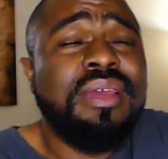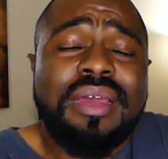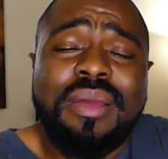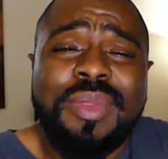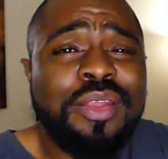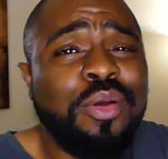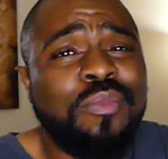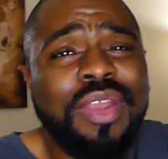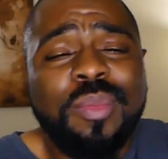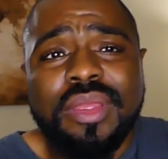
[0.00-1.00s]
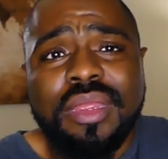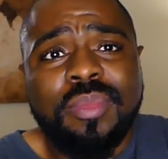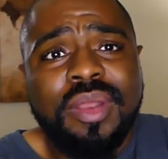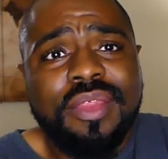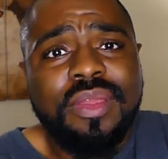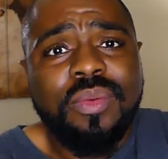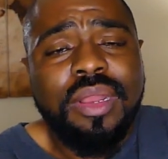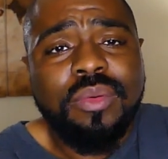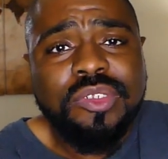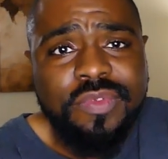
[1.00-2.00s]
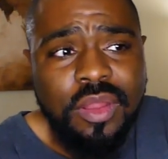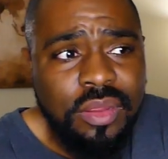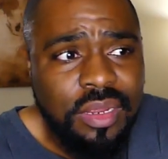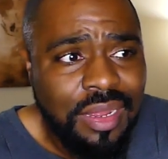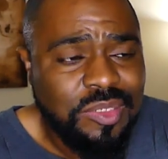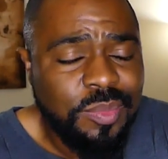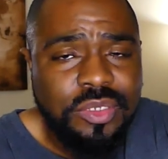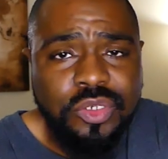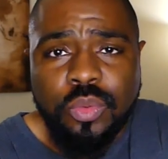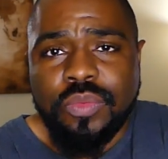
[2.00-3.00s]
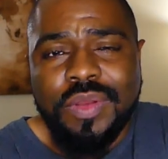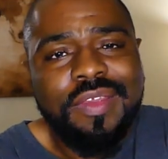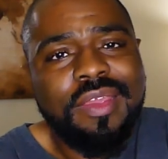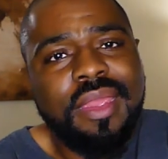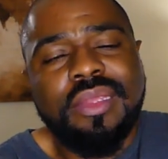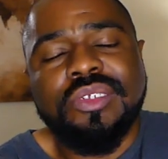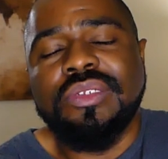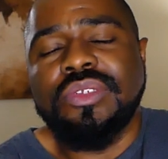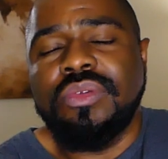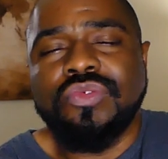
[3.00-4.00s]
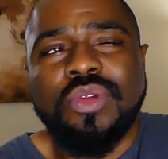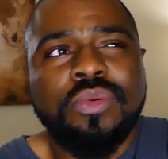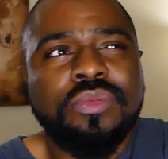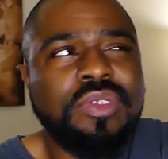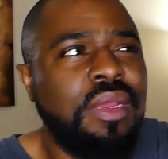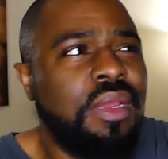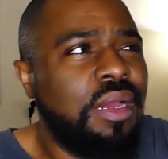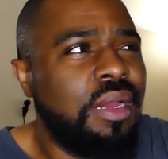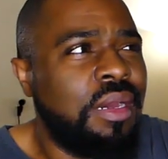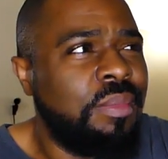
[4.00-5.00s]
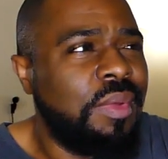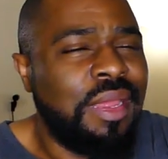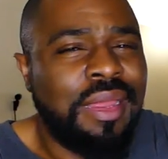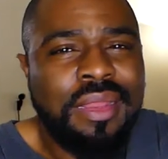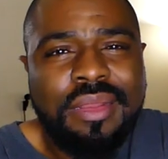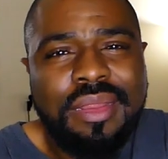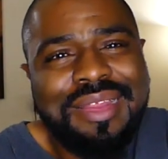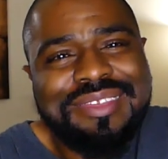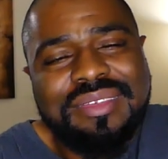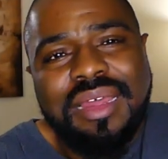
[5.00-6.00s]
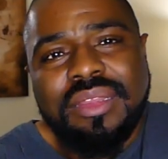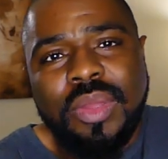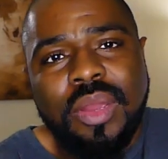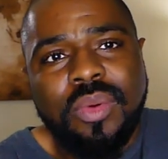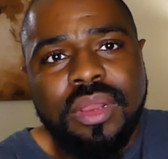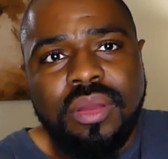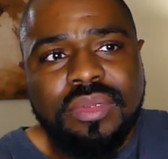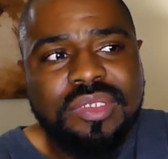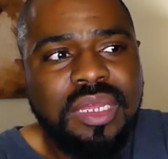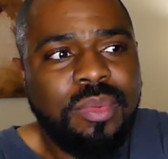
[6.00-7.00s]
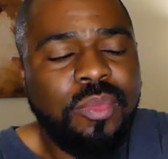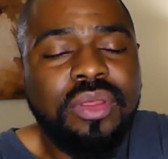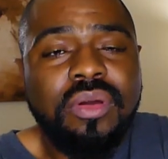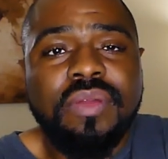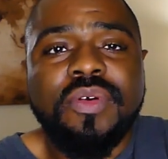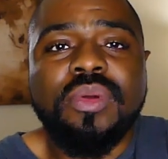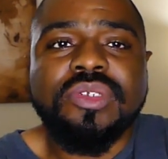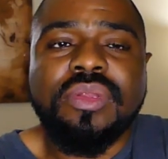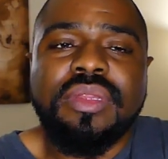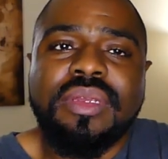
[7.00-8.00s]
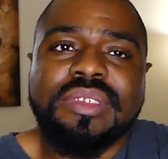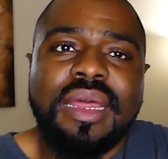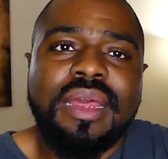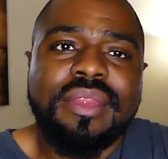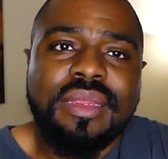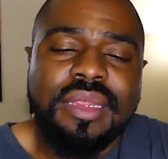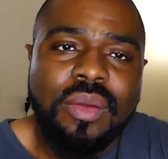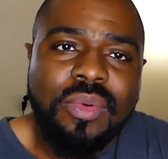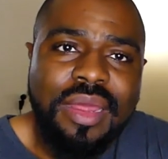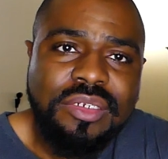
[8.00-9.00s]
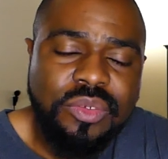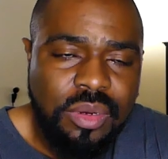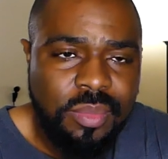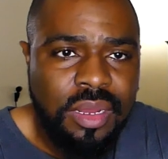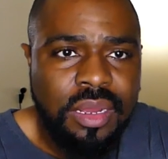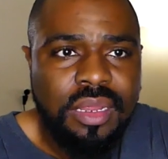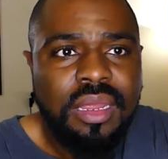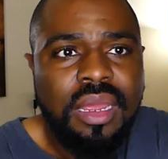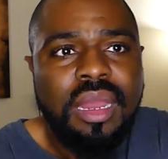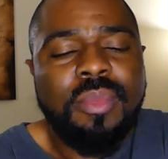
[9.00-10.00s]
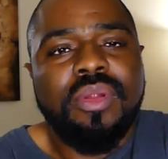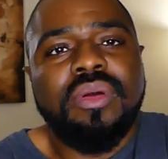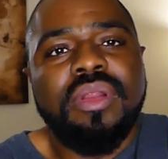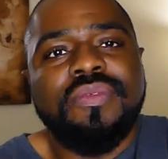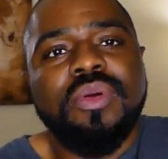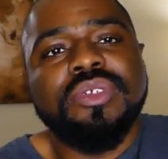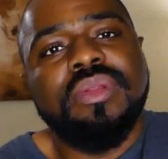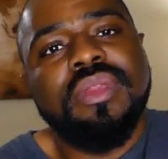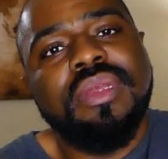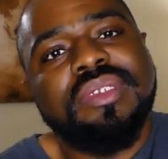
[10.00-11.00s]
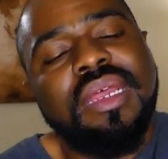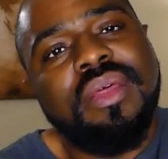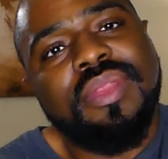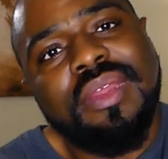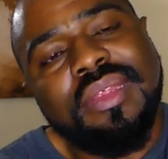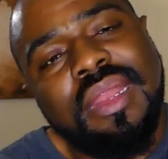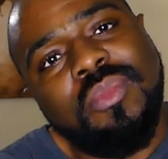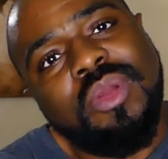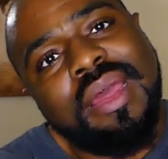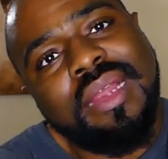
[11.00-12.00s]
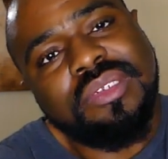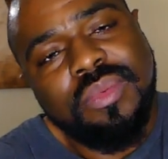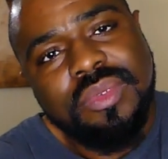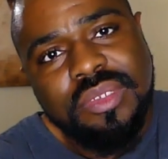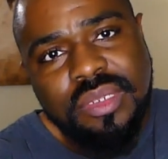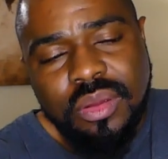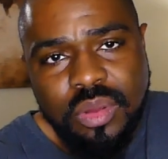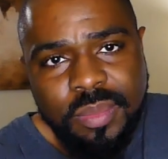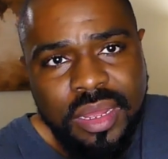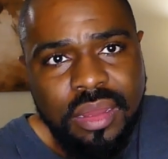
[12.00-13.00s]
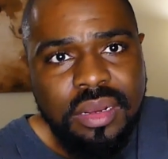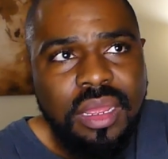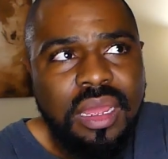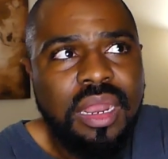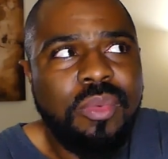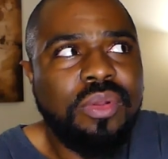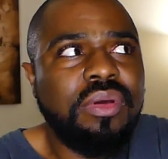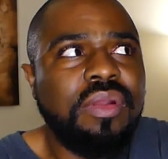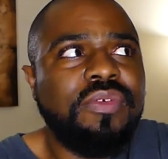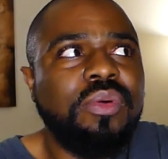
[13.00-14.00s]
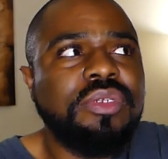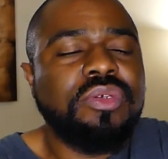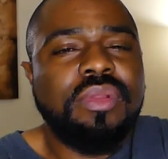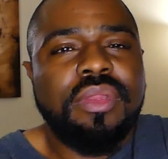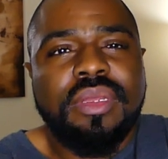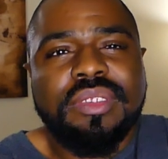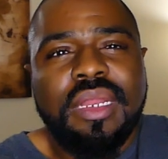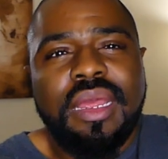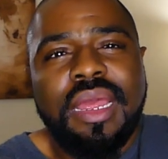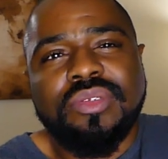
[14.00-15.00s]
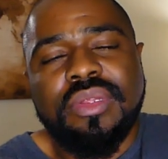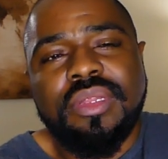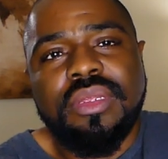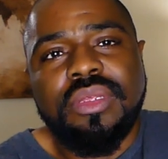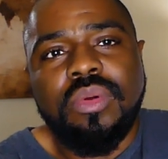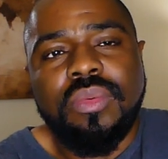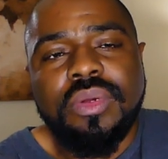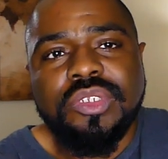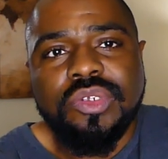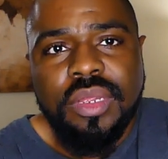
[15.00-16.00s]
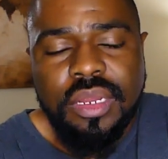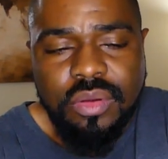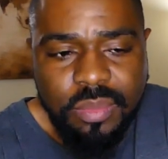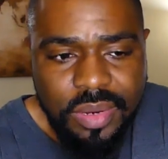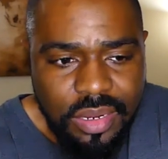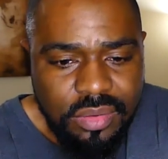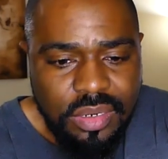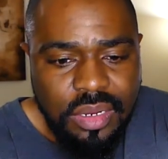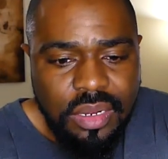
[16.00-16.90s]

I mean, I know I'm rambling here, but I think when I was vlogging, I spent two or three vacations on drones. Um, and that's not the way I want to go this time. I'm only going to focus on the things that I think that I would actually want to buy. I'm only going to focus on the things that I think that I would actually want to tell you about, and I'm only going to focus on the things that I actually think you would want to hear about.